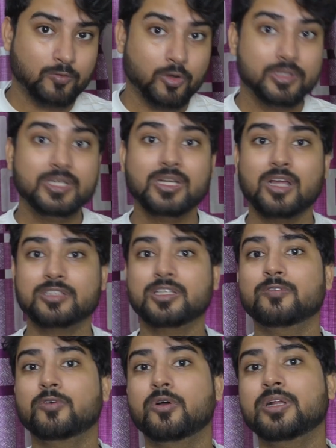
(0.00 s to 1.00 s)
What they're
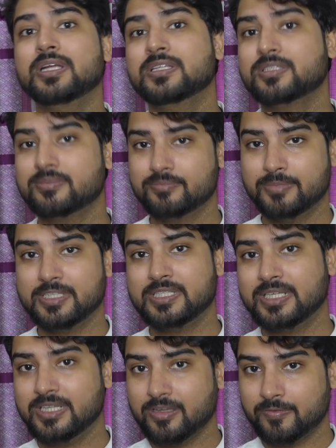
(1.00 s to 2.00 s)
asking for is
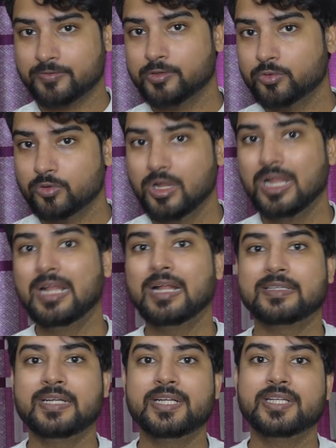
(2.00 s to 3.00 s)
basically a few
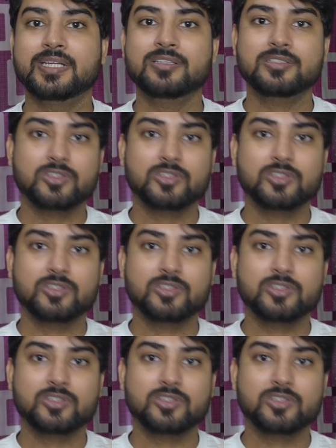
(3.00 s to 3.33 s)
details.